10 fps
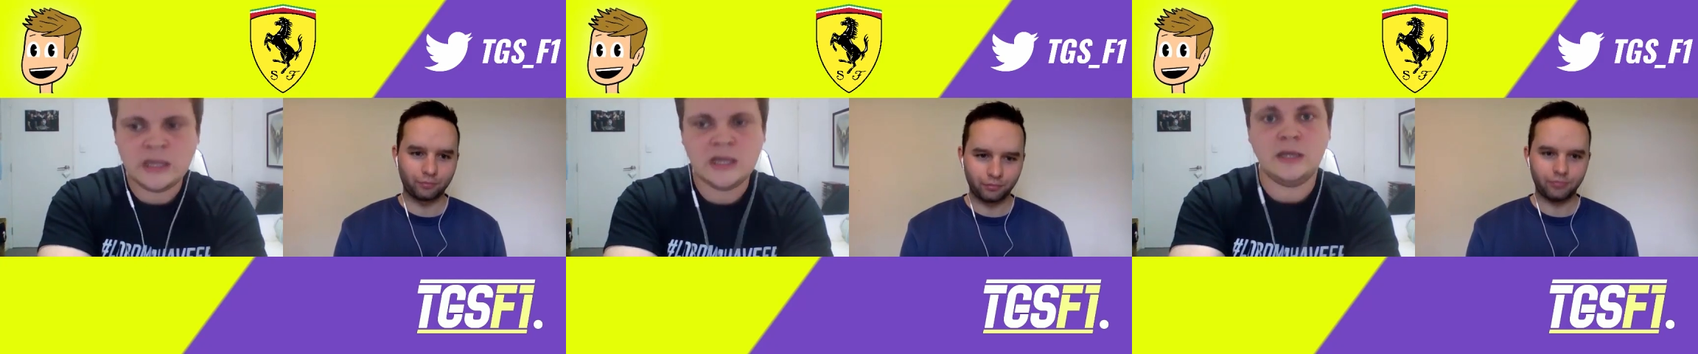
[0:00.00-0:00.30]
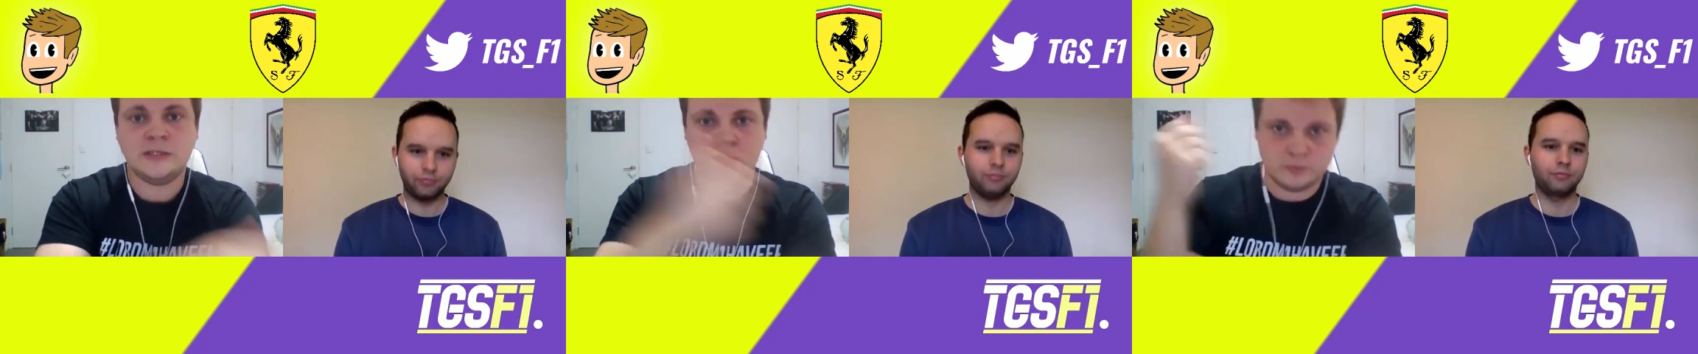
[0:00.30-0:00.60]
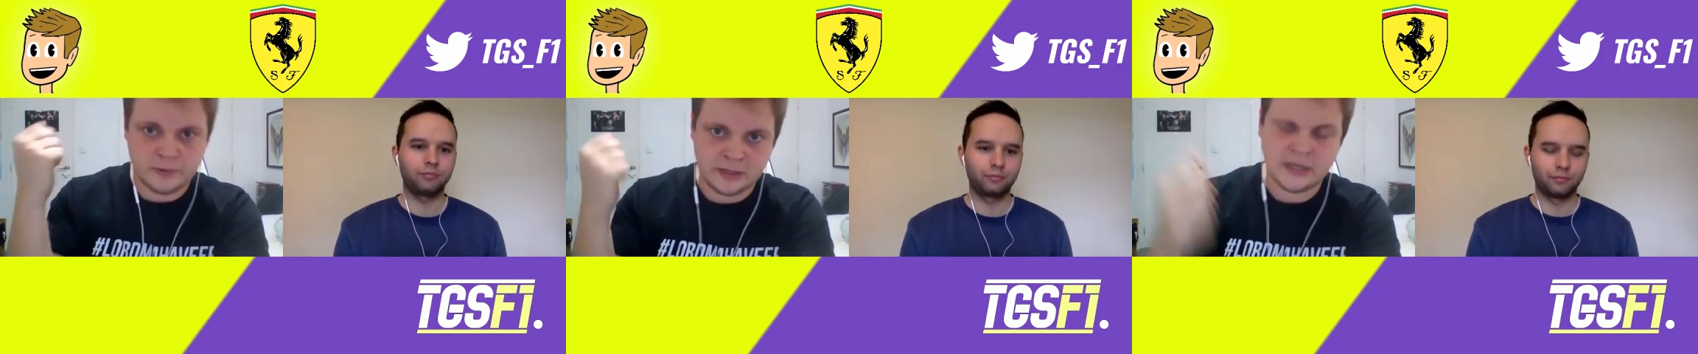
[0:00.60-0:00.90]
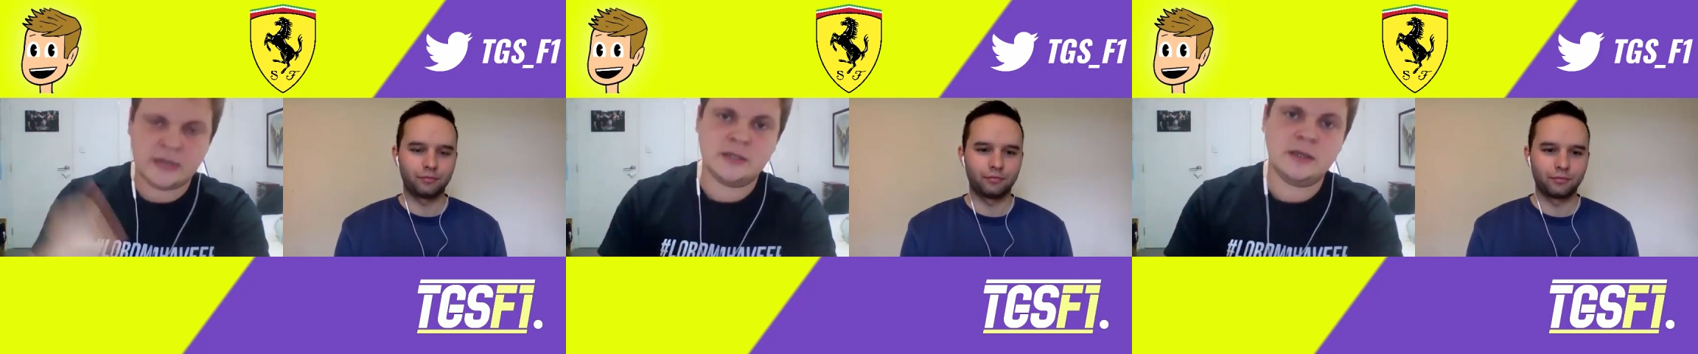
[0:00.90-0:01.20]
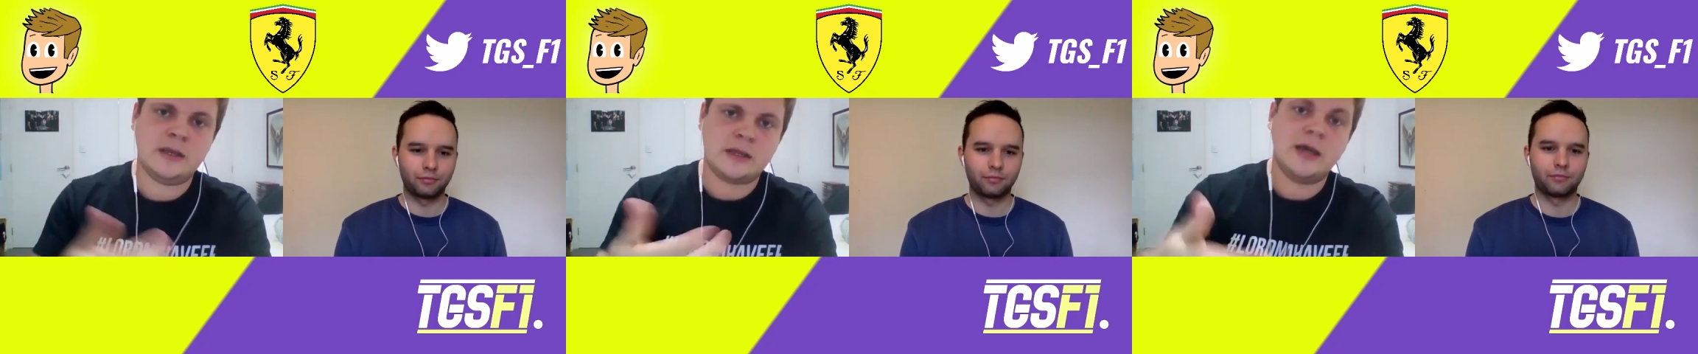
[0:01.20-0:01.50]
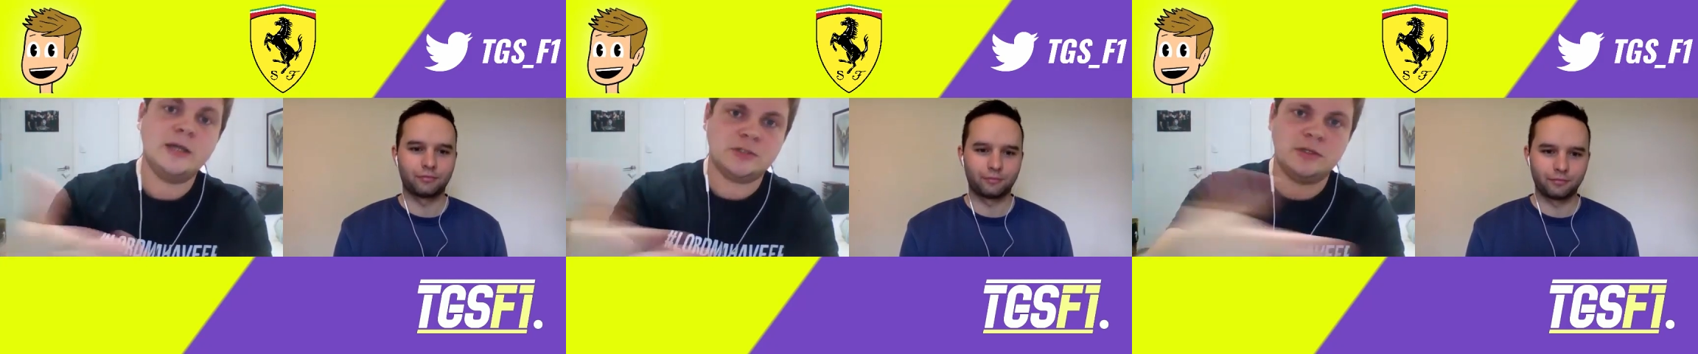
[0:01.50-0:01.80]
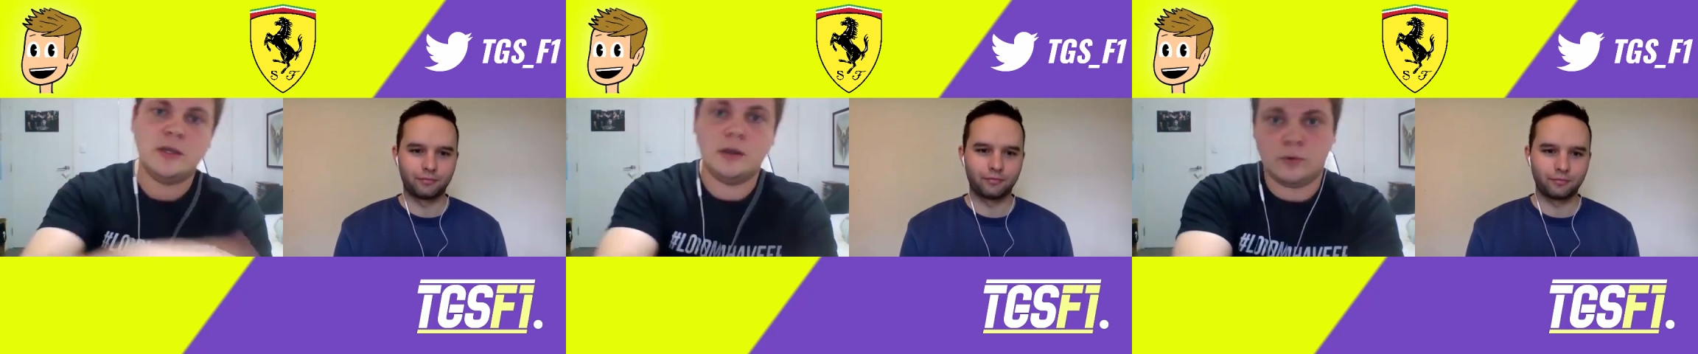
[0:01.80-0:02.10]
Speaker 1: He's a good rear gunner, and occasionally
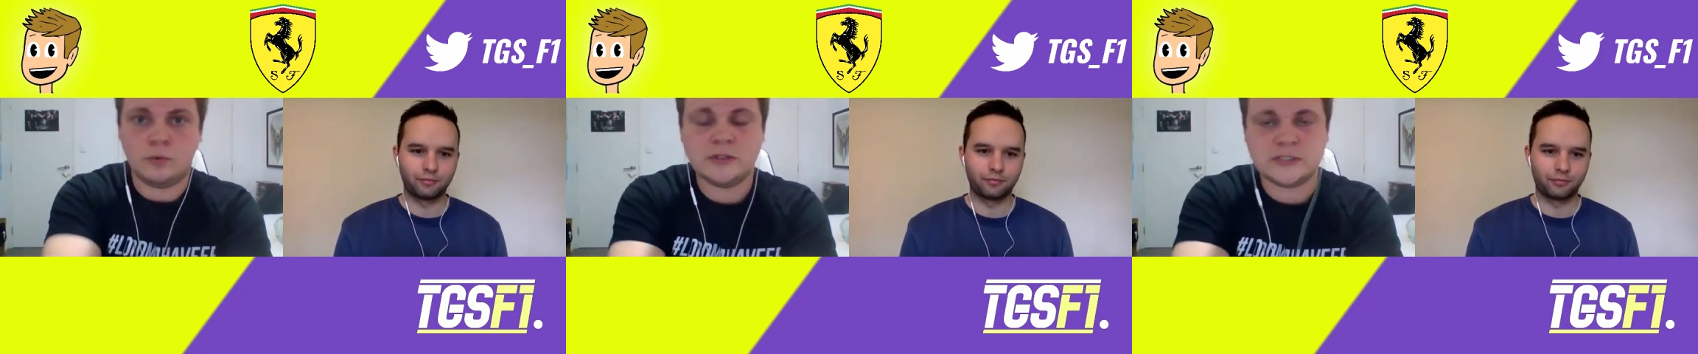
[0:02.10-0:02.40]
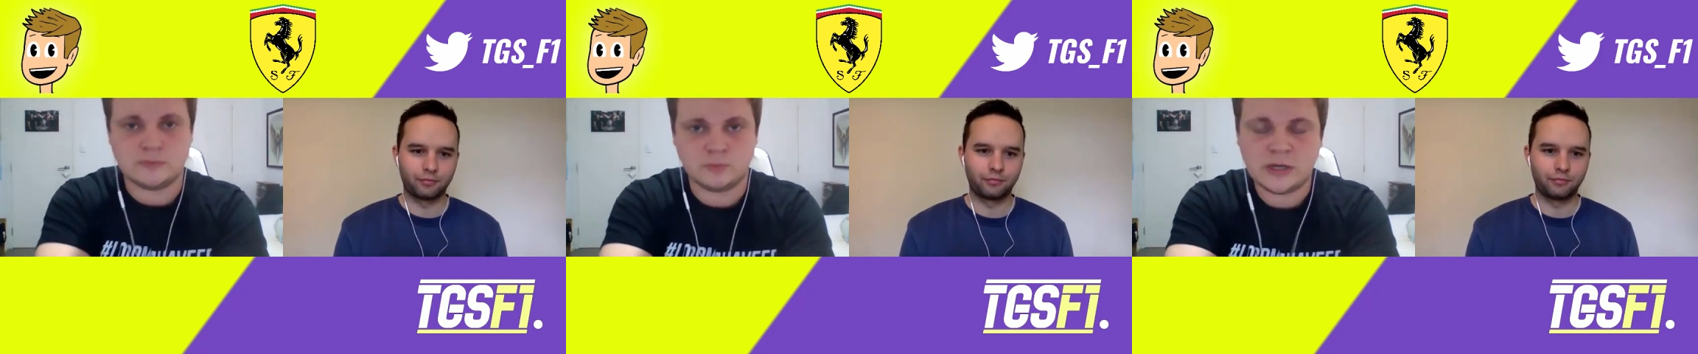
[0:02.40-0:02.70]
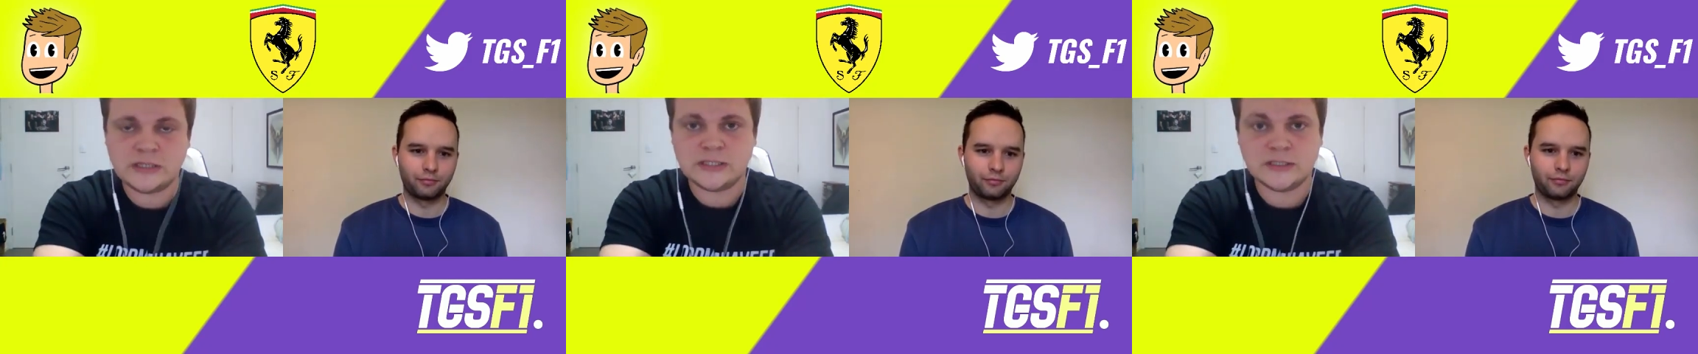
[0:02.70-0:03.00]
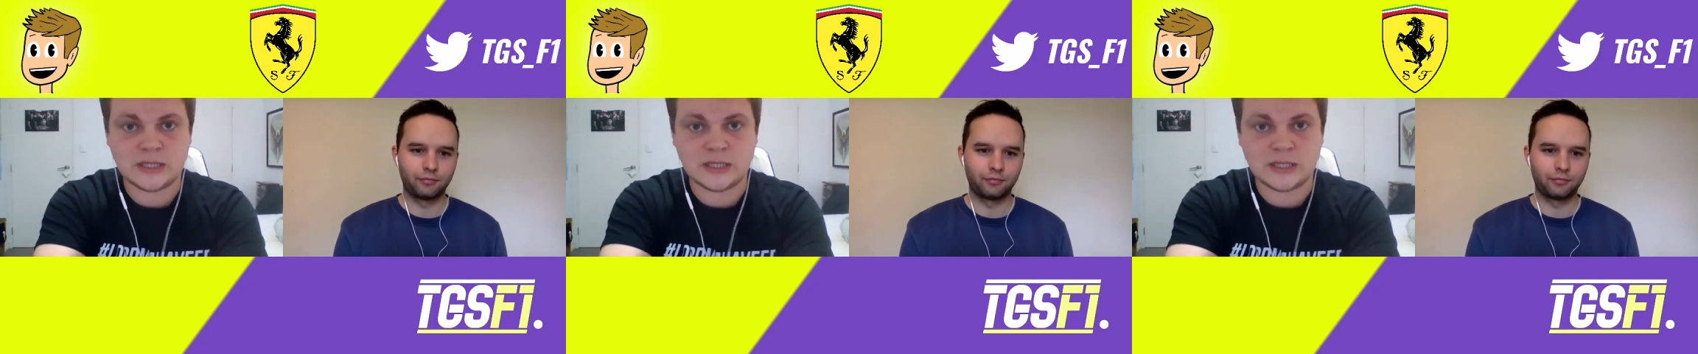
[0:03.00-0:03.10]
he'll win some races.